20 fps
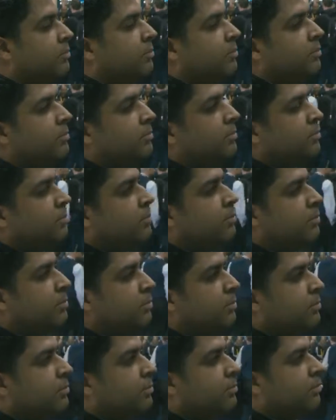
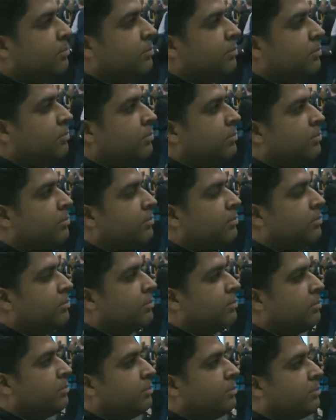
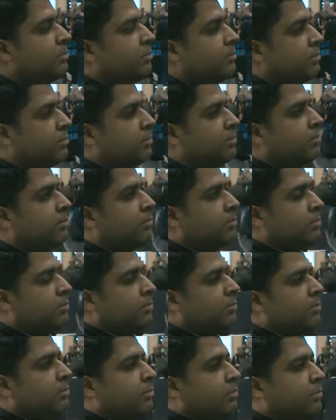
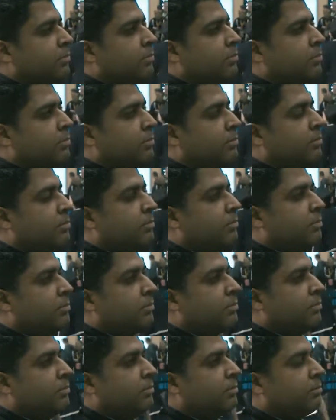
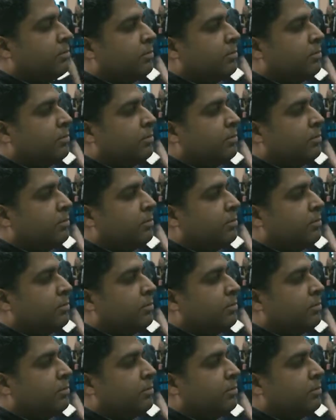The person shown says nothing.